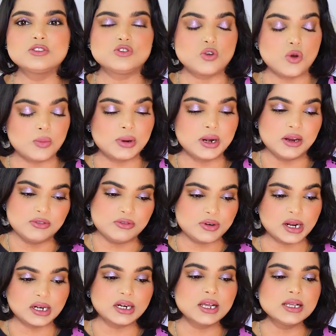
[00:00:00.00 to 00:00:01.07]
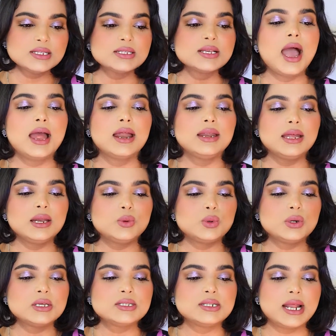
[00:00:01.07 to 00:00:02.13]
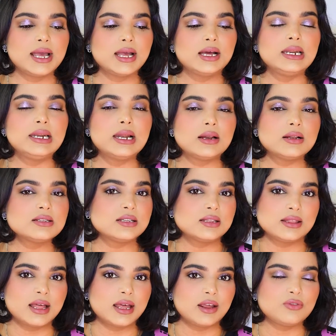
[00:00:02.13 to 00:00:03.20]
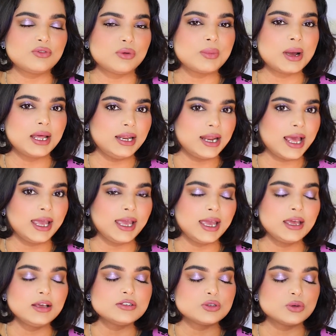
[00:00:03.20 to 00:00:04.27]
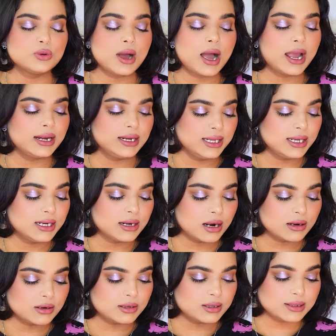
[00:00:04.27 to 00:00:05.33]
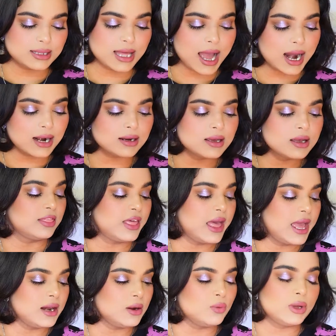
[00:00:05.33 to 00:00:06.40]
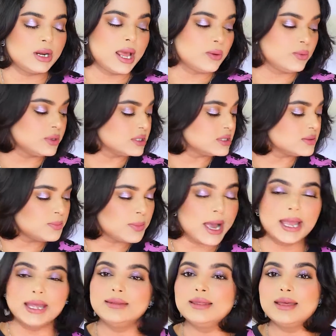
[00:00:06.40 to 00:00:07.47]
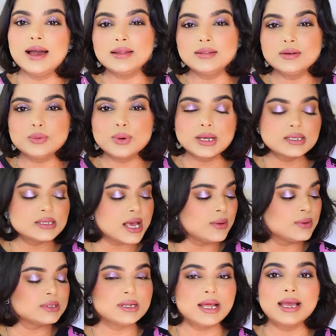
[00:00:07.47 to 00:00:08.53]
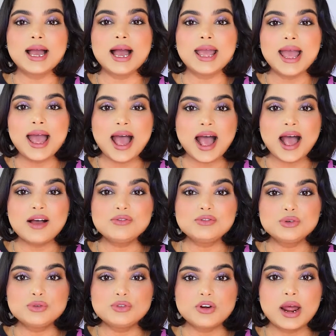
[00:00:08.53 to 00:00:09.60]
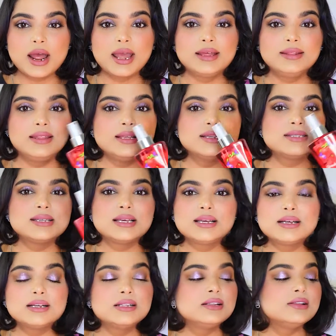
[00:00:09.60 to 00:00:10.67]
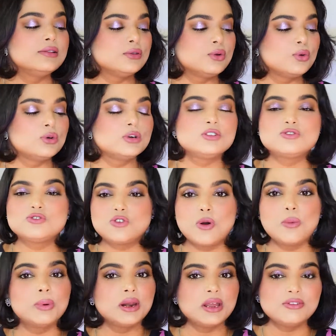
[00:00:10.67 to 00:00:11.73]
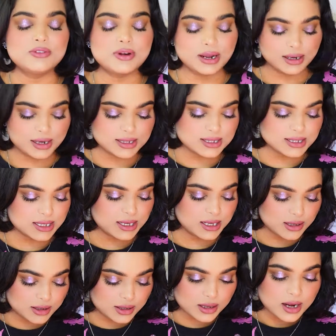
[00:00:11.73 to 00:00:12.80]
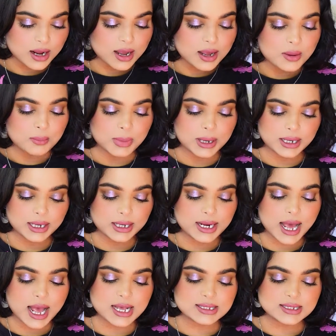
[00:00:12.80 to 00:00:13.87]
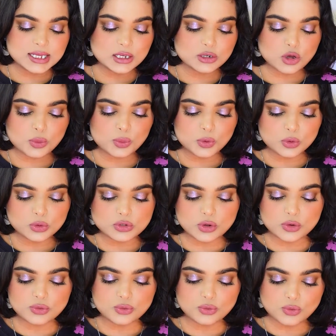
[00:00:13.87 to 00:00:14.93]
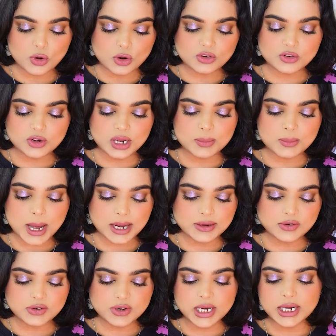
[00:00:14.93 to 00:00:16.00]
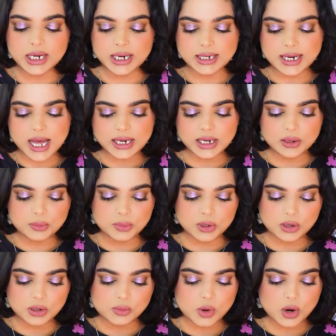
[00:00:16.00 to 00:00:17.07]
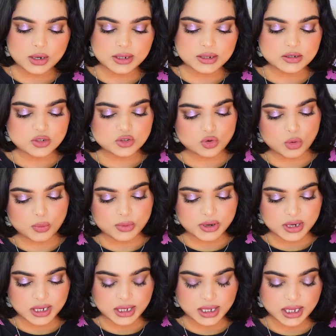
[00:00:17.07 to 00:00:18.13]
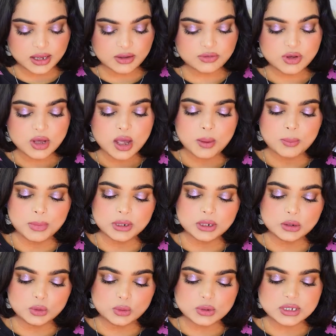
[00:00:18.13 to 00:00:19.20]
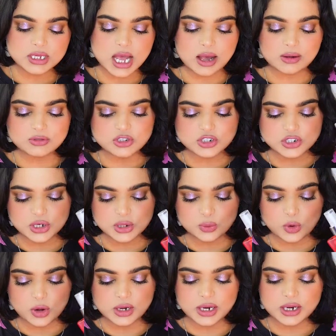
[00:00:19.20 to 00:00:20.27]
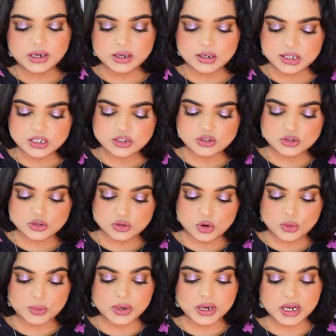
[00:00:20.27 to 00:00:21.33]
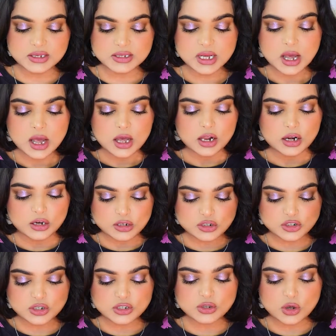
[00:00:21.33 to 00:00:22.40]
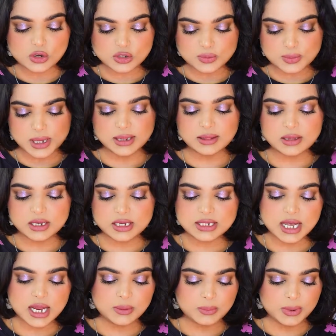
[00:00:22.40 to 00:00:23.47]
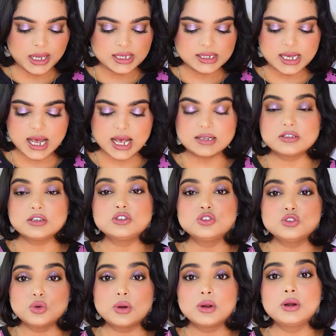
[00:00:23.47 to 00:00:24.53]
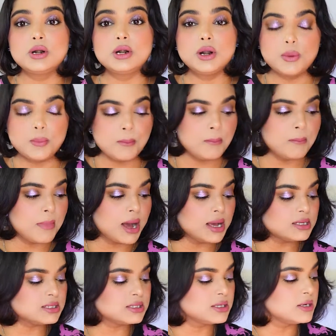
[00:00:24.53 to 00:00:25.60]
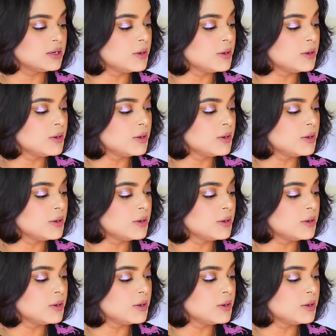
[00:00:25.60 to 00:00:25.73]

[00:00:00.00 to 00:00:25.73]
strawberry fragrance, and it was like a little synthetic for my liking, so I decluttered that. Then when I was buying the other ones, I was like, I have to try the single note strawberry fragrance in here. But it has the top notes of watery mandarin, Italian bergamot, and strawberry leaf. Middle notes have sheer violet, crushed strawberries, luscious osmanthus, and base has sugared musk.